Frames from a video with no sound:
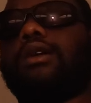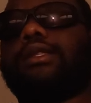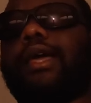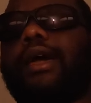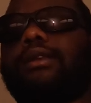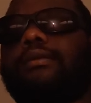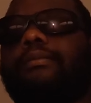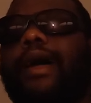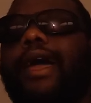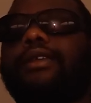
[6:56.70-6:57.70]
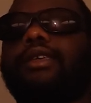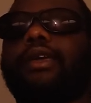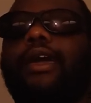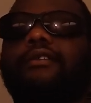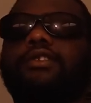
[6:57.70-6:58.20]
looked at by
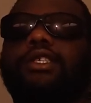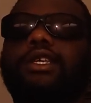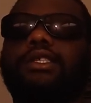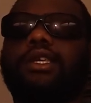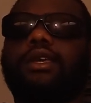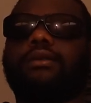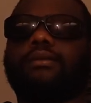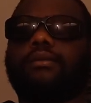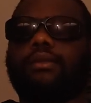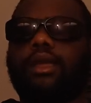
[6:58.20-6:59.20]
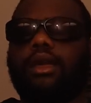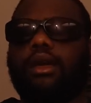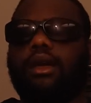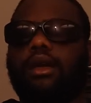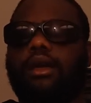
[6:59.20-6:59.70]
the FCC.
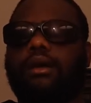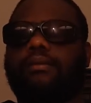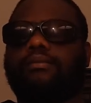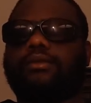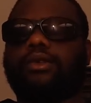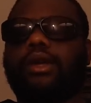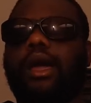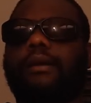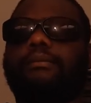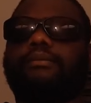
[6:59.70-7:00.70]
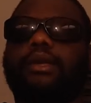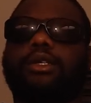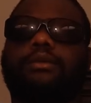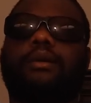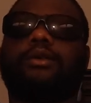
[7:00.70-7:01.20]
Um, so yeah,
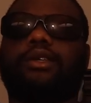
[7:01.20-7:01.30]
please remember